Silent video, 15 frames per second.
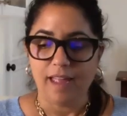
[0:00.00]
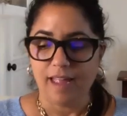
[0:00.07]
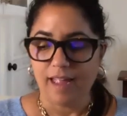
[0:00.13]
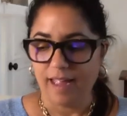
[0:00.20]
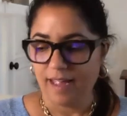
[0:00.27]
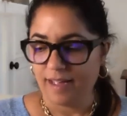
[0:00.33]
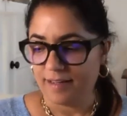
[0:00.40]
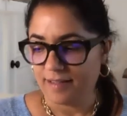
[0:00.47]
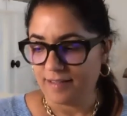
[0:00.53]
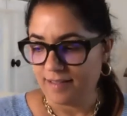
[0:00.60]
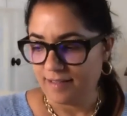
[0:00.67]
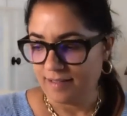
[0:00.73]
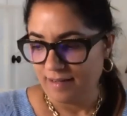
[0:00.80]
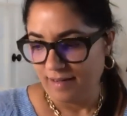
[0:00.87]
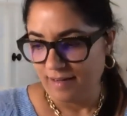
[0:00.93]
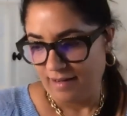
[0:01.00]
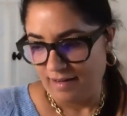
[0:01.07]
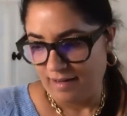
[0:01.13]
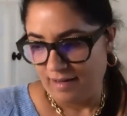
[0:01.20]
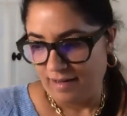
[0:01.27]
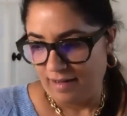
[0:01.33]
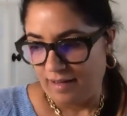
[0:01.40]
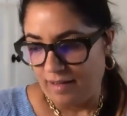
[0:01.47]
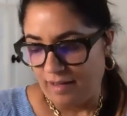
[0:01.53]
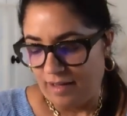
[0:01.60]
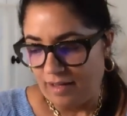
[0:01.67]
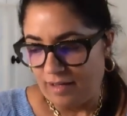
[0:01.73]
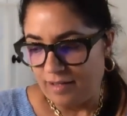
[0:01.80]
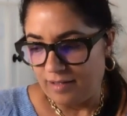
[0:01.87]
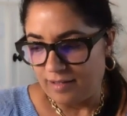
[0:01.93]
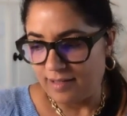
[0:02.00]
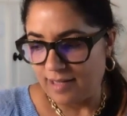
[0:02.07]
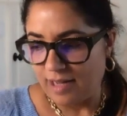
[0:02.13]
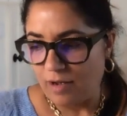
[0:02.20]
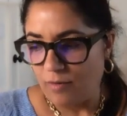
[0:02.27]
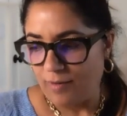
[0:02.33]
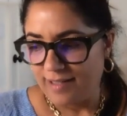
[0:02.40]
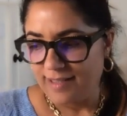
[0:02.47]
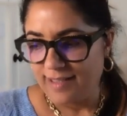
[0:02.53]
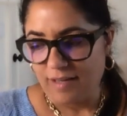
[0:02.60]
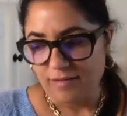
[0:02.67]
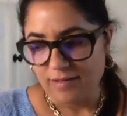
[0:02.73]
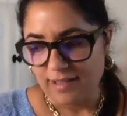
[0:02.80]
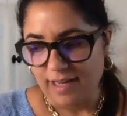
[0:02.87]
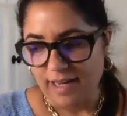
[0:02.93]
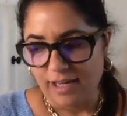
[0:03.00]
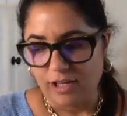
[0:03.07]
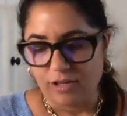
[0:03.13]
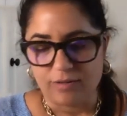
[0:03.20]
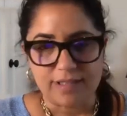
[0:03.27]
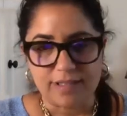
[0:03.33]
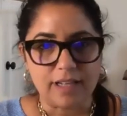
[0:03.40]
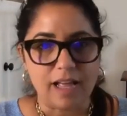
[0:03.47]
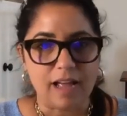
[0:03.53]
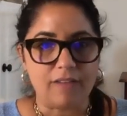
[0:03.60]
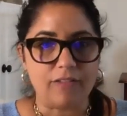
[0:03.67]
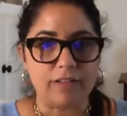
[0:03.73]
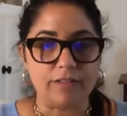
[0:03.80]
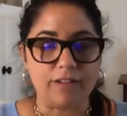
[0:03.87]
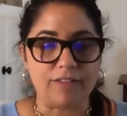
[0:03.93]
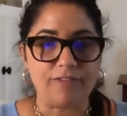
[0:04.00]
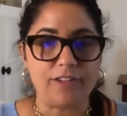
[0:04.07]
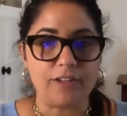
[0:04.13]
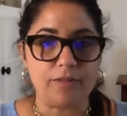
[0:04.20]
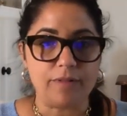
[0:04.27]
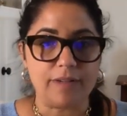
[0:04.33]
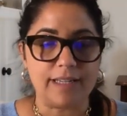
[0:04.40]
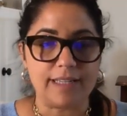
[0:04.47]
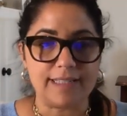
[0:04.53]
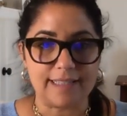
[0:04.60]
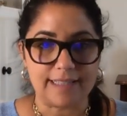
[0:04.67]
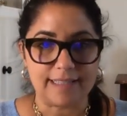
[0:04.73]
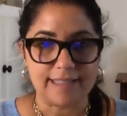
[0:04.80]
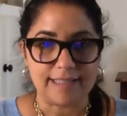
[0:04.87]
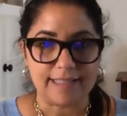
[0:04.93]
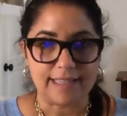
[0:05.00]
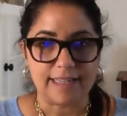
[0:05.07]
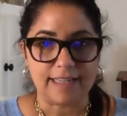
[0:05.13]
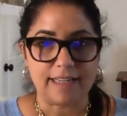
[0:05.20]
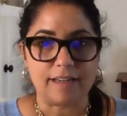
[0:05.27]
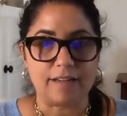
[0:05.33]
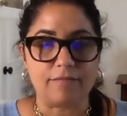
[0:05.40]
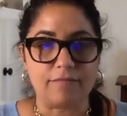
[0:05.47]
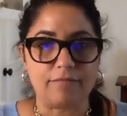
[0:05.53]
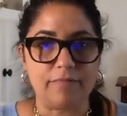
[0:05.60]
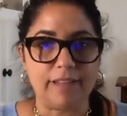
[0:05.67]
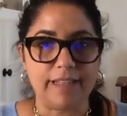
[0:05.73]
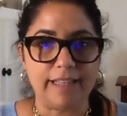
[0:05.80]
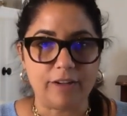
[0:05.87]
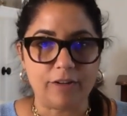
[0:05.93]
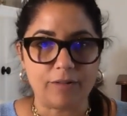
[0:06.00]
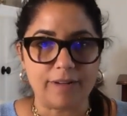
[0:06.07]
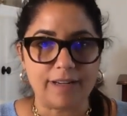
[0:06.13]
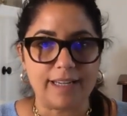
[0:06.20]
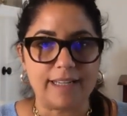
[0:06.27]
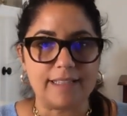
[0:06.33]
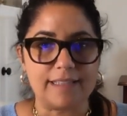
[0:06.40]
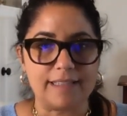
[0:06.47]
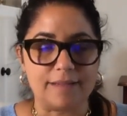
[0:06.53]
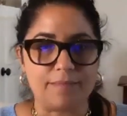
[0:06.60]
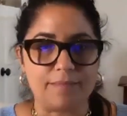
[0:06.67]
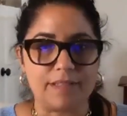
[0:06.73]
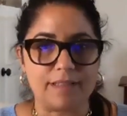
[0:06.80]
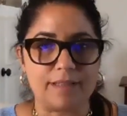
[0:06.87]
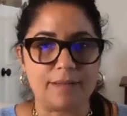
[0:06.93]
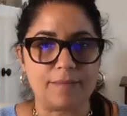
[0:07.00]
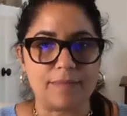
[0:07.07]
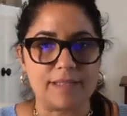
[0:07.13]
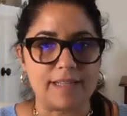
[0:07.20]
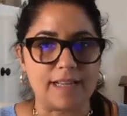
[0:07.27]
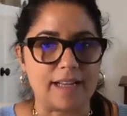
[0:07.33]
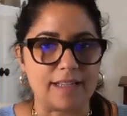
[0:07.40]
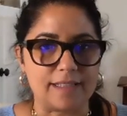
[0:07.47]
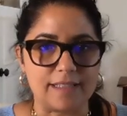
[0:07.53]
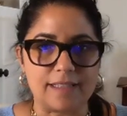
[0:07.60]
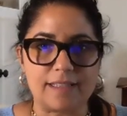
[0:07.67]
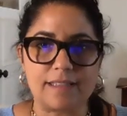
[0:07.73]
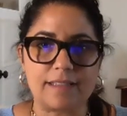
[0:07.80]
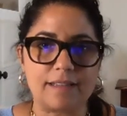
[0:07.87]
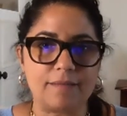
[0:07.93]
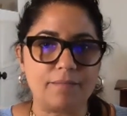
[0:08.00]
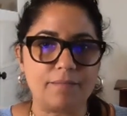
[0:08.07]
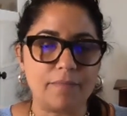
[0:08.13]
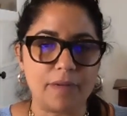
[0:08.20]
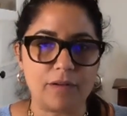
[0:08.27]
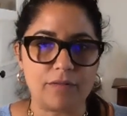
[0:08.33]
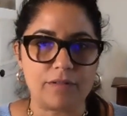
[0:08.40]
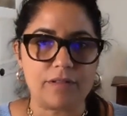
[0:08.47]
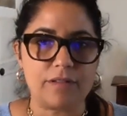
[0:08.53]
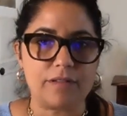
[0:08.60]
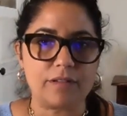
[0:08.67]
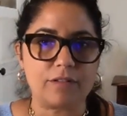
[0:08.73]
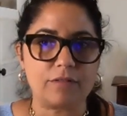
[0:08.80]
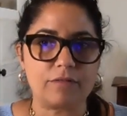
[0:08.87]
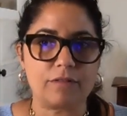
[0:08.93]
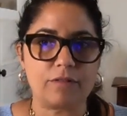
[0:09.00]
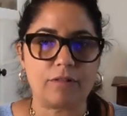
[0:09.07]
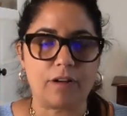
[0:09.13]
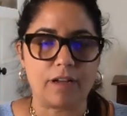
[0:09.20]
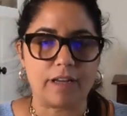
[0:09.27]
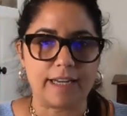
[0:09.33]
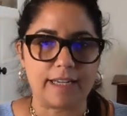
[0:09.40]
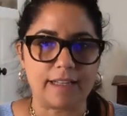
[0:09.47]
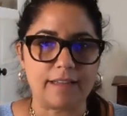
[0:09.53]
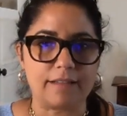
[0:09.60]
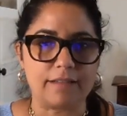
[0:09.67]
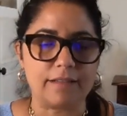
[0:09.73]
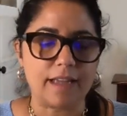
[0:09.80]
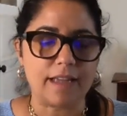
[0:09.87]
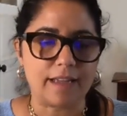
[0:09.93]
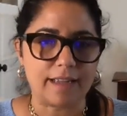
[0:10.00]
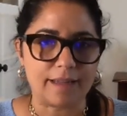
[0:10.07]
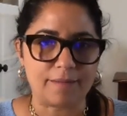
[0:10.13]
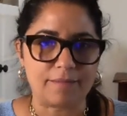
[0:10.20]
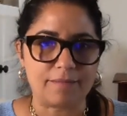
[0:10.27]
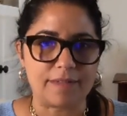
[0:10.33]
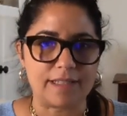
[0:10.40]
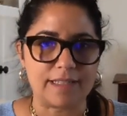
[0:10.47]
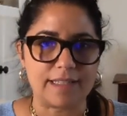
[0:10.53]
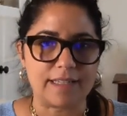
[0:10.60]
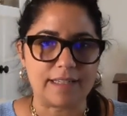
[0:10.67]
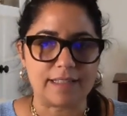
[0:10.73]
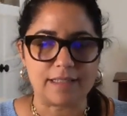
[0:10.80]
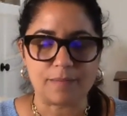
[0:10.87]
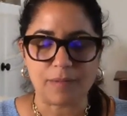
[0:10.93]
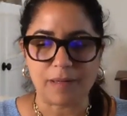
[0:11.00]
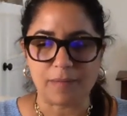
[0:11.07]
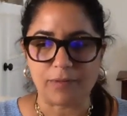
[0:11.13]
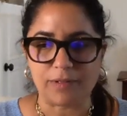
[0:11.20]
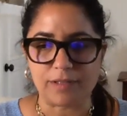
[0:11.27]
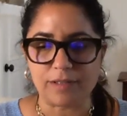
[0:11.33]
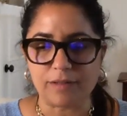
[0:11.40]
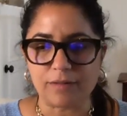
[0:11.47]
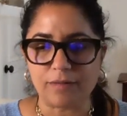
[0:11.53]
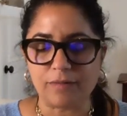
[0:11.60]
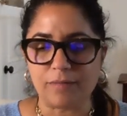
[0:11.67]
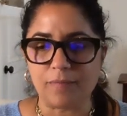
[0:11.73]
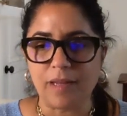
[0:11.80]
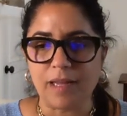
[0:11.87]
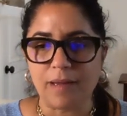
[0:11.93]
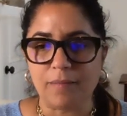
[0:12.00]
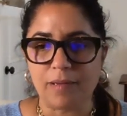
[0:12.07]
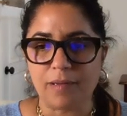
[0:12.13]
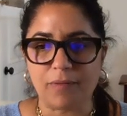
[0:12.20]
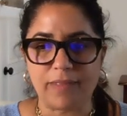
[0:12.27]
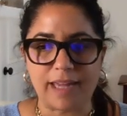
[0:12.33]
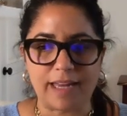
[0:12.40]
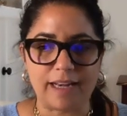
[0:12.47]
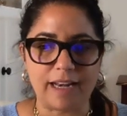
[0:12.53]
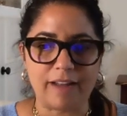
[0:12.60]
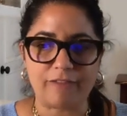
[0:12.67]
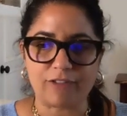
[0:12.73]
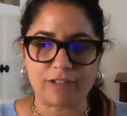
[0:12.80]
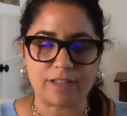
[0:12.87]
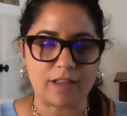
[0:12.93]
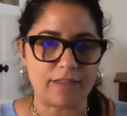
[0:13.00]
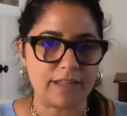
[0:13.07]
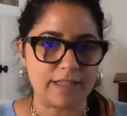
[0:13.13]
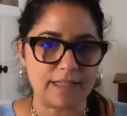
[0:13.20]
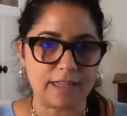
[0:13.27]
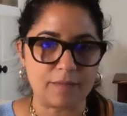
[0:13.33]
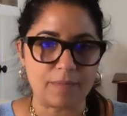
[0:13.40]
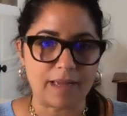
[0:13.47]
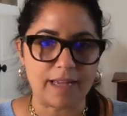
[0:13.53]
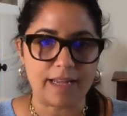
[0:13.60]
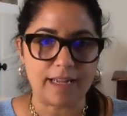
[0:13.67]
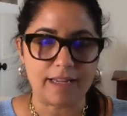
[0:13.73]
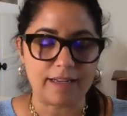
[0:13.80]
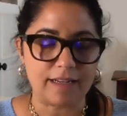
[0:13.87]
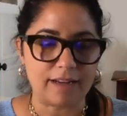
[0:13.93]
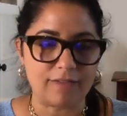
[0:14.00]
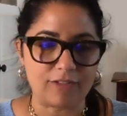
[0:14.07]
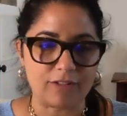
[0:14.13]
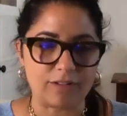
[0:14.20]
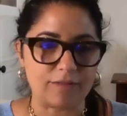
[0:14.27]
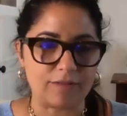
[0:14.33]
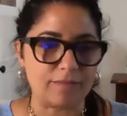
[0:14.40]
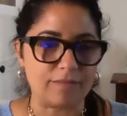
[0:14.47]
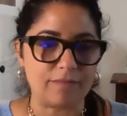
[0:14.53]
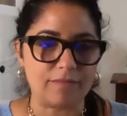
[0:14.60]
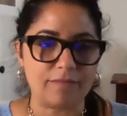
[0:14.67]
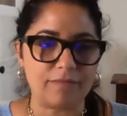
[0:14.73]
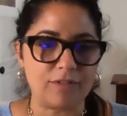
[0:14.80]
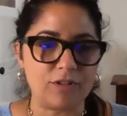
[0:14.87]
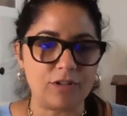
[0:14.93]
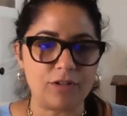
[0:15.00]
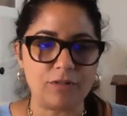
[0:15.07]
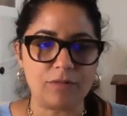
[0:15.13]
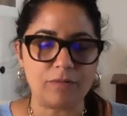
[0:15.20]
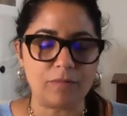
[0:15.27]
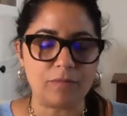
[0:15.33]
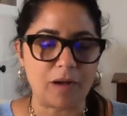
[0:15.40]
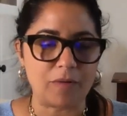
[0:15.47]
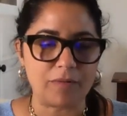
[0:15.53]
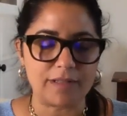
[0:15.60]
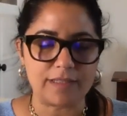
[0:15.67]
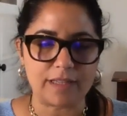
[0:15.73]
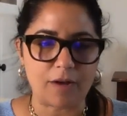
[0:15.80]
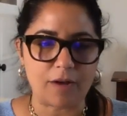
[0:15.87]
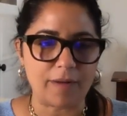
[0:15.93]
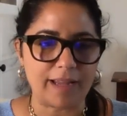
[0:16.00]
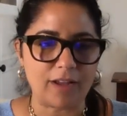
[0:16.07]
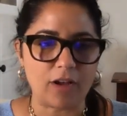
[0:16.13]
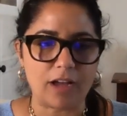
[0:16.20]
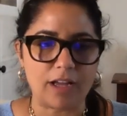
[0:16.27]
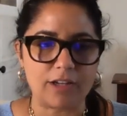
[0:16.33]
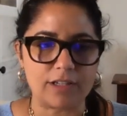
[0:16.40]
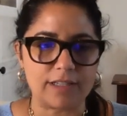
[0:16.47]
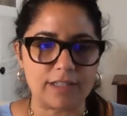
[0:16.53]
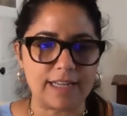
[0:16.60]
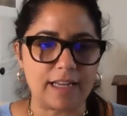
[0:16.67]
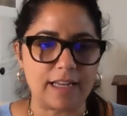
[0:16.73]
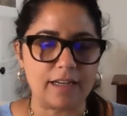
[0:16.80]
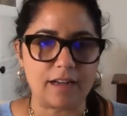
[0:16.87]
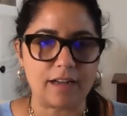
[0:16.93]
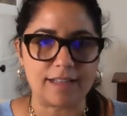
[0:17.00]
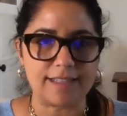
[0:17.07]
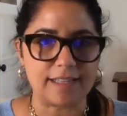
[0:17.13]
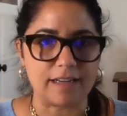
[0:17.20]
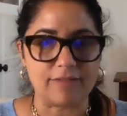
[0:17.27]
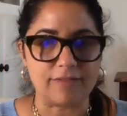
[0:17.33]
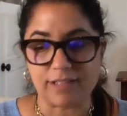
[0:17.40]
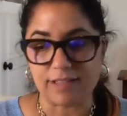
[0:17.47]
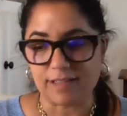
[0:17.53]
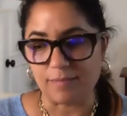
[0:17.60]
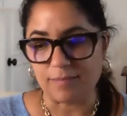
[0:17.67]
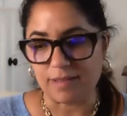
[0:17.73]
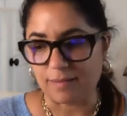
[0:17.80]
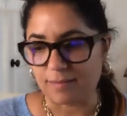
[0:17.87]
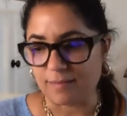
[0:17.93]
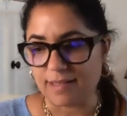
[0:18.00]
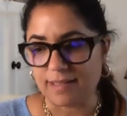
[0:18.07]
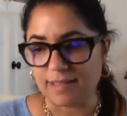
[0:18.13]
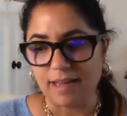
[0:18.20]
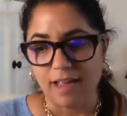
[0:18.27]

And so it sounds like you still have a few existing lingering symptoms, as most chronic Lyme disease people do. People that never saw the tick bite, never knew what was going on, just had an onset of symptoms.